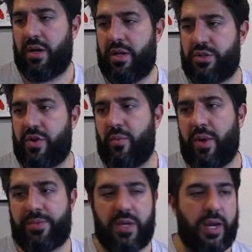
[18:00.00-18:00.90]
histogram
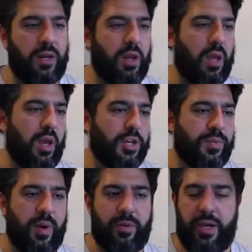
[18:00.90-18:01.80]
website. I should
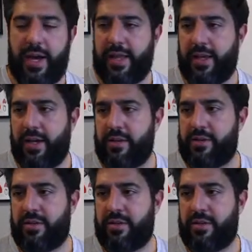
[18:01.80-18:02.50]
probably add that into